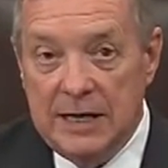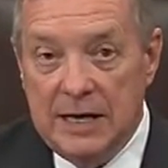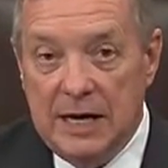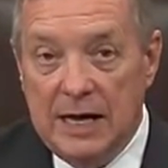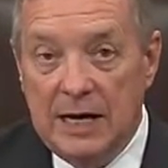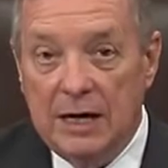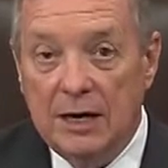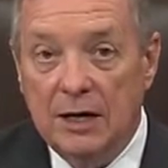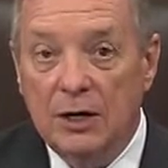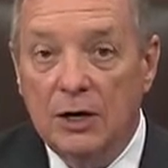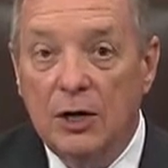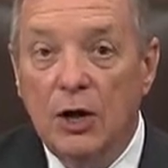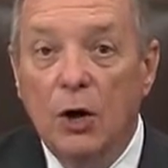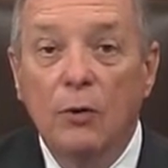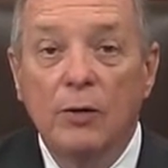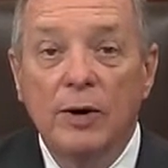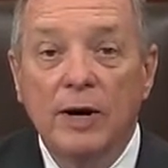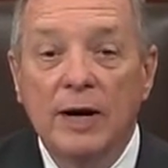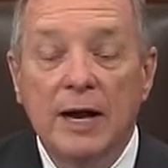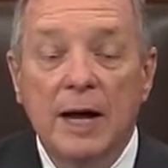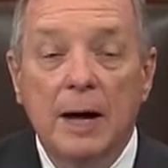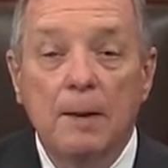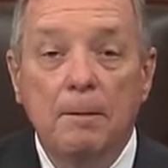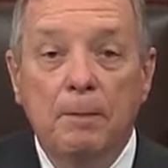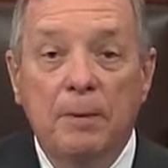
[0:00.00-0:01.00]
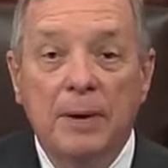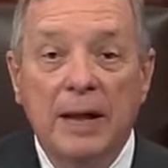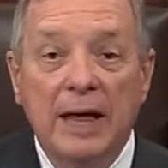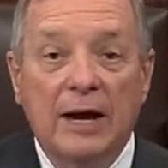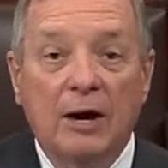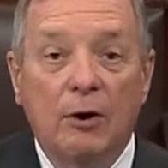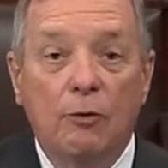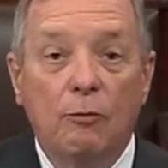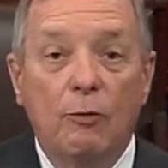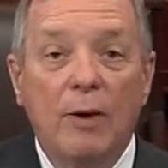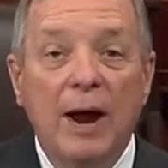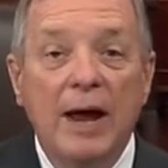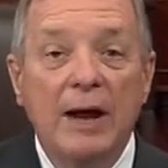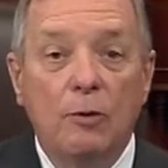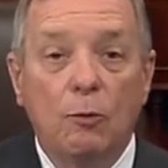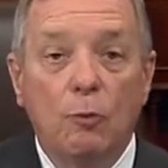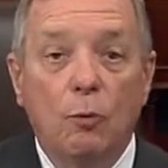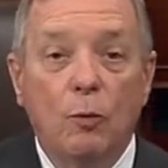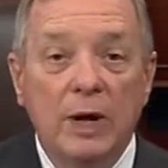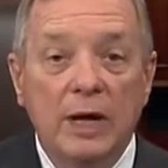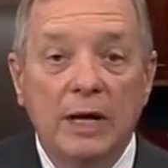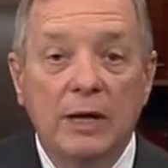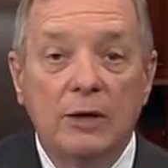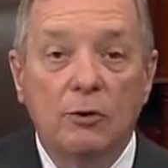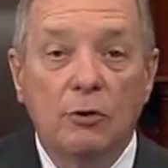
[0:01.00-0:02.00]
and load it up like a
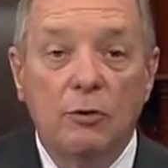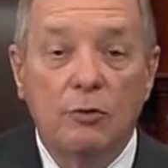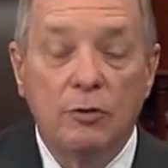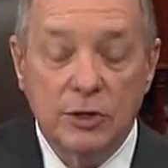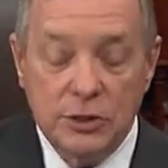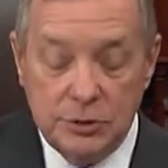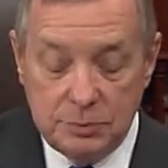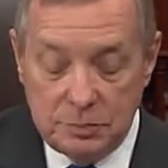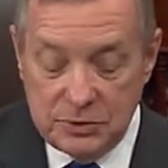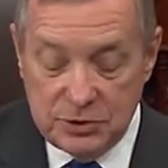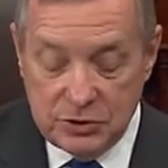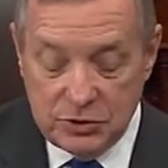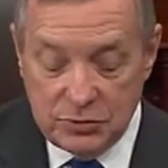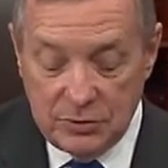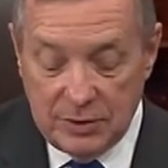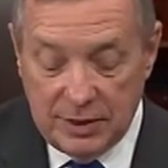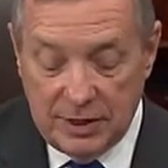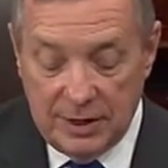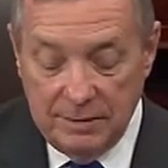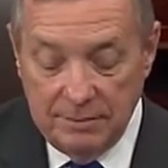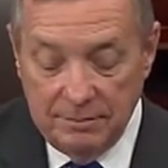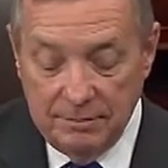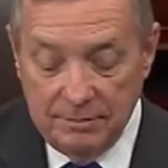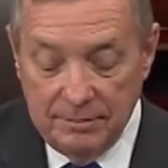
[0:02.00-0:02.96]
right-wing Christmas tree.